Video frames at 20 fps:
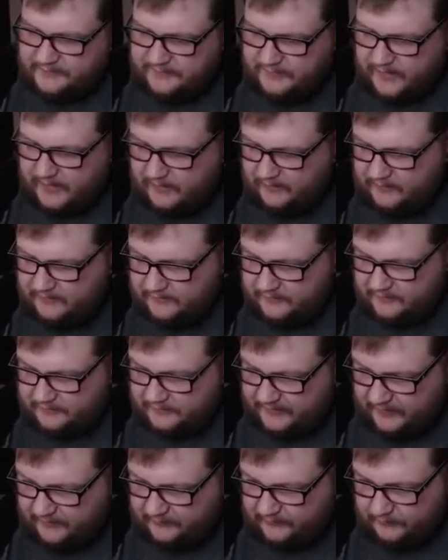of dollars
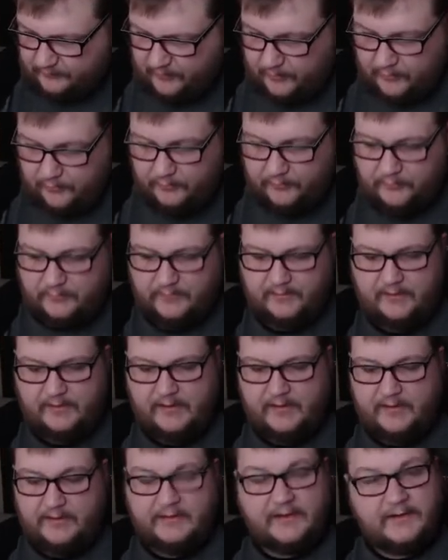down the road.
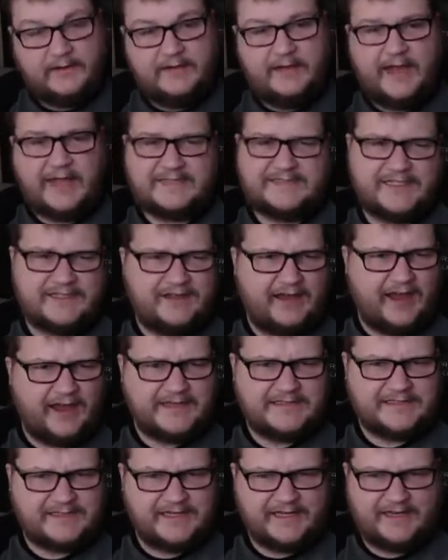And that's a
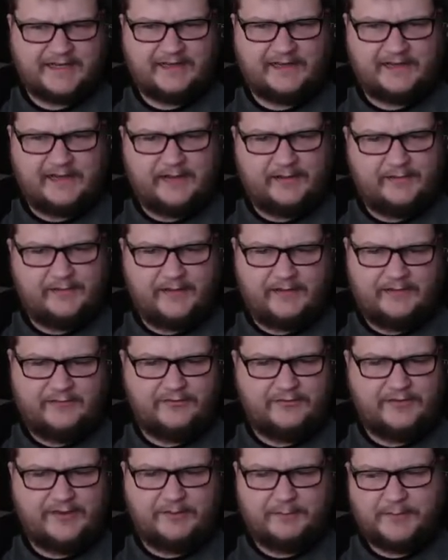nice thing. Uh,
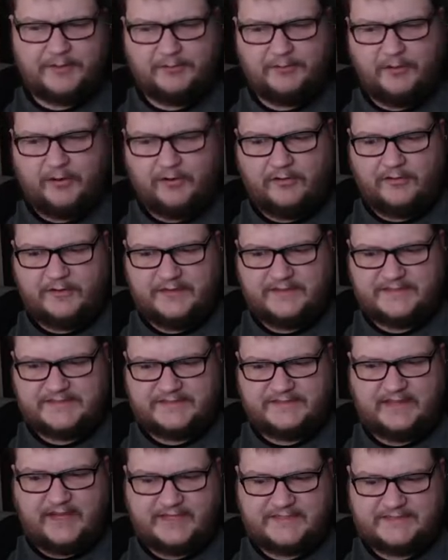don't get me wrong.
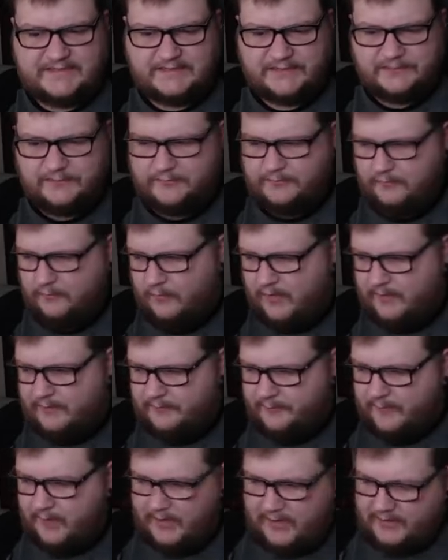It's nice to
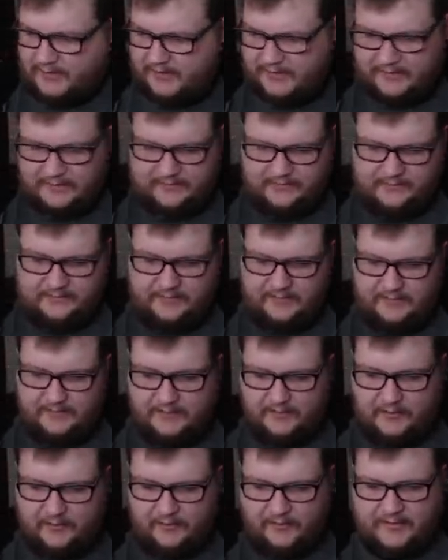want money and
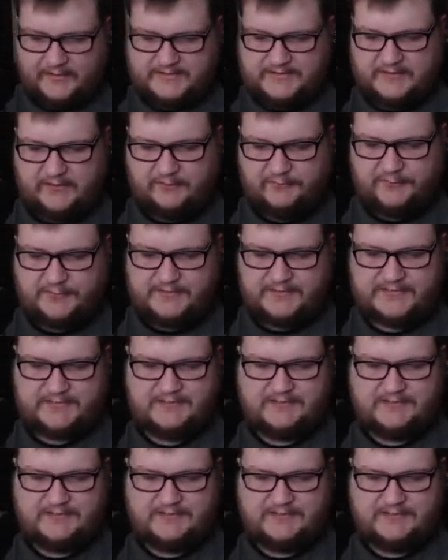all that stuff, but